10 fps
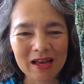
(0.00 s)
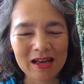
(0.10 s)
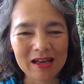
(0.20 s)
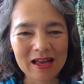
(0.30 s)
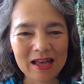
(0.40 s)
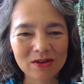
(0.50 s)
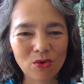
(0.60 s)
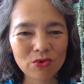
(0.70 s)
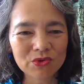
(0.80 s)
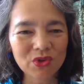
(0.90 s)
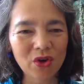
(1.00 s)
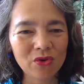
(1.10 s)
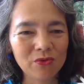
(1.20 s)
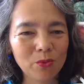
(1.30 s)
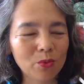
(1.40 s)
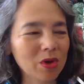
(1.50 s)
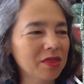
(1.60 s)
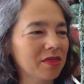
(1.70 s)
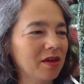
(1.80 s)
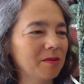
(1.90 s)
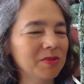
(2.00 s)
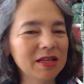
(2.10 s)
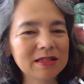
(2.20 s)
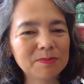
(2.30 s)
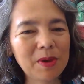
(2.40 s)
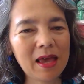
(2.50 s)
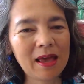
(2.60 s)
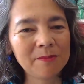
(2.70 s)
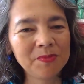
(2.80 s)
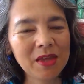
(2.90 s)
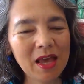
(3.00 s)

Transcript: And also with this pair,